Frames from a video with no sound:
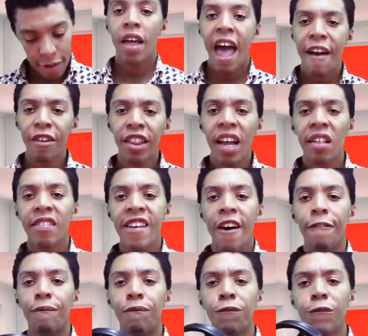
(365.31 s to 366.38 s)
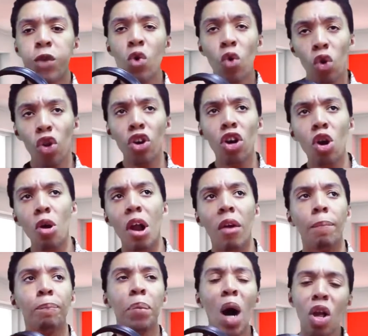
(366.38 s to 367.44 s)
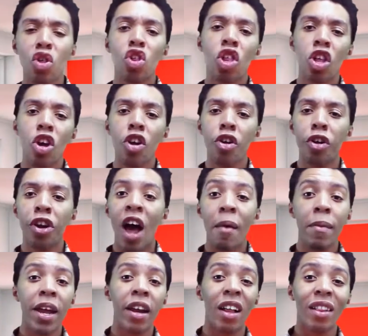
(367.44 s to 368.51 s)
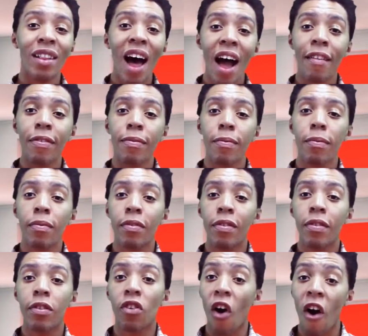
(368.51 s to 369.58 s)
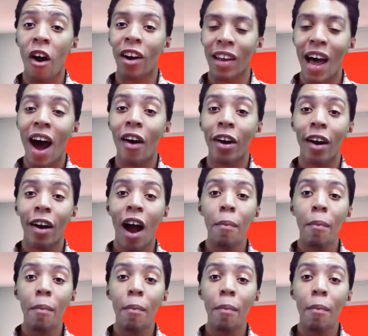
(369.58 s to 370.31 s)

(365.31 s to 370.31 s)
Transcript: Everything sounds fuller and punchier, and I mean a lot darn louder.